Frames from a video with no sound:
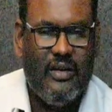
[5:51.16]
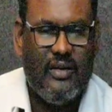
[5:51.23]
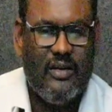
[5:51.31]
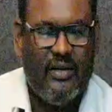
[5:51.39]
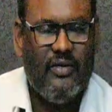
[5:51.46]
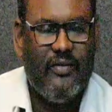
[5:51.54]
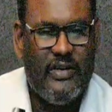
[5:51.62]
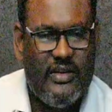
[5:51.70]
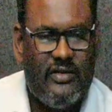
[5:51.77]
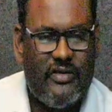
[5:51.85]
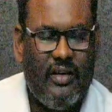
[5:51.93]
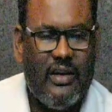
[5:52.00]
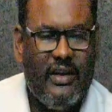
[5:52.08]
which is
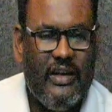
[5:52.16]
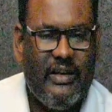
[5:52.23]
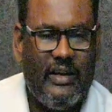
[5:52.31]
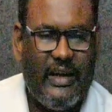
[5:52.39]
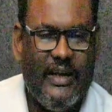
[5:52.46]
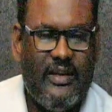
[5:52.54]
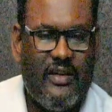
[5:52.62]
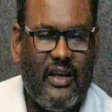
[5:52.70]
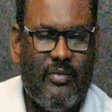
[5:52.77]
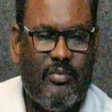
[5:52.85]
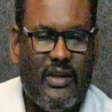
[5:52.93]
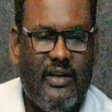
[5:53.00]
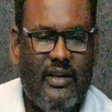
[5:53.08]
already trained,
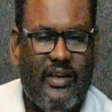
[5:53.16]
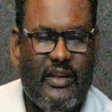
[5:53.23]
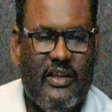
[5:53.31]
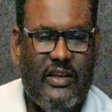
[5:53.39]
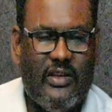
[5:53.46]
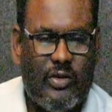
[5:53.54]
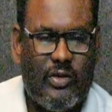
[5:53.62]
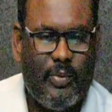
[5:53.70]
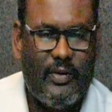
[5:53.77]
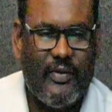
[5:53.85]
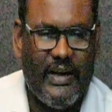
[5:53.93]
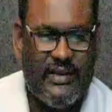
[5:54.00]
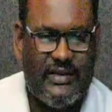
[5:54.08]
comes under the
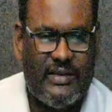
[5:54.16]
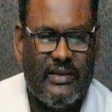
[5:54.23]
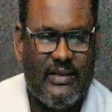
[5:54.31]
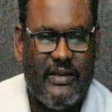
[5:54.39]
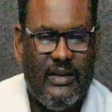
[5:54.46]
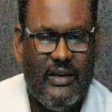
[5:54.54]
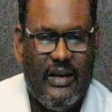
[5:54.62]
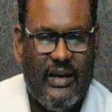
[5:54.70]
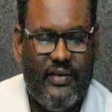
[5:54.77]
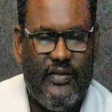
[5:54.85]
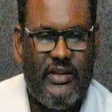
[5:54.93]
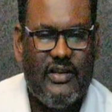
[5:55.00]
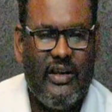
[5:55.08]
supervised, and
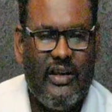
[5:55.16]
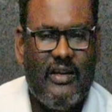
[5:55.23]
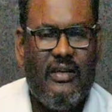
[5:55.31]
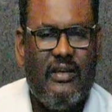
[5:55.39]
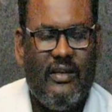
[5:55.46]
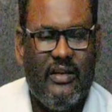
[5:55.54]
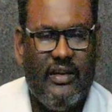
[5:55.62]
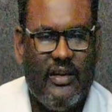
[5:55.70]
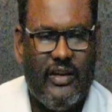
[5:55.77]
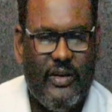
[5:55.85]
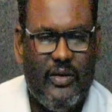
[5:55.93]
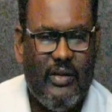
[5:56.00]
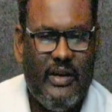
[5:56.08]
which are
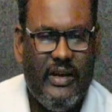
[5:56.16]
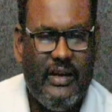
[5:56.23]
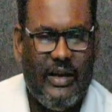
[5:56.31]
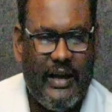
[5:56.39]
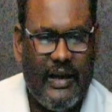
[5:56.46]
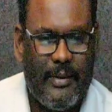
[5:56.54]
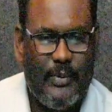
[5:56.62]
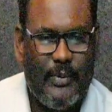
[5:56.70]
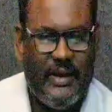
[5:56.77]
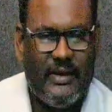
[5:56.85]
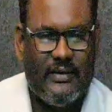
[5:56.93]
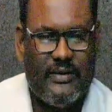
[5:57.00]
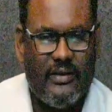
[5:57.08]
newly
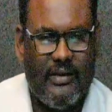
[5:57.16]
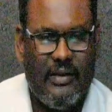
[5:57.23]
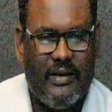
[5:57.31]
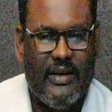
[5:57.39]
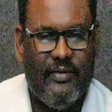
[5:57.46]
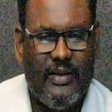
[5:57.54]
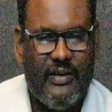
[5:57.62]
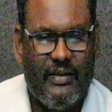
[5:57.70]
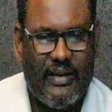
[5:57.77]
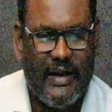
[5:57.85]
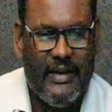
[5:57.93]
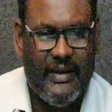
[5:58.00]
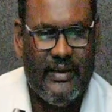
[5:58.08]
adapting or giving
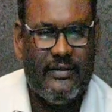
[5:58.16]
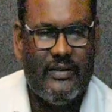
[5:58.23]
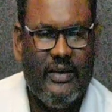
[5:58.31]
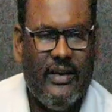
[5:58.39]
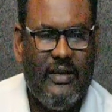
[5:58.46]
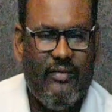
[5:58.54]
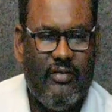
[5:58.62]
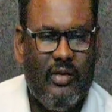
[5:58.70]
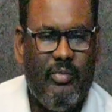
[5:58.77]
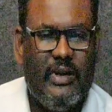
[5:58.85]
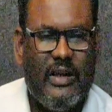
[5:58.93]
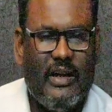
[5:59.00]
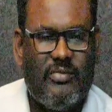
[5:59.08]
training
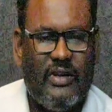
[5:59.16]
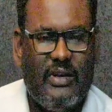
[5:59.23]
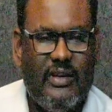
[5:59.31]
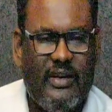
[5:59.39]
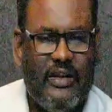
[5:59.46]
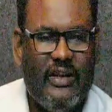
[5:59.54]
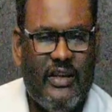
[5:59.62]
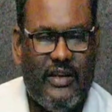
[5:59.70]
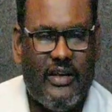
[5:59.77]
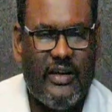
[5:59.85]
will comes under the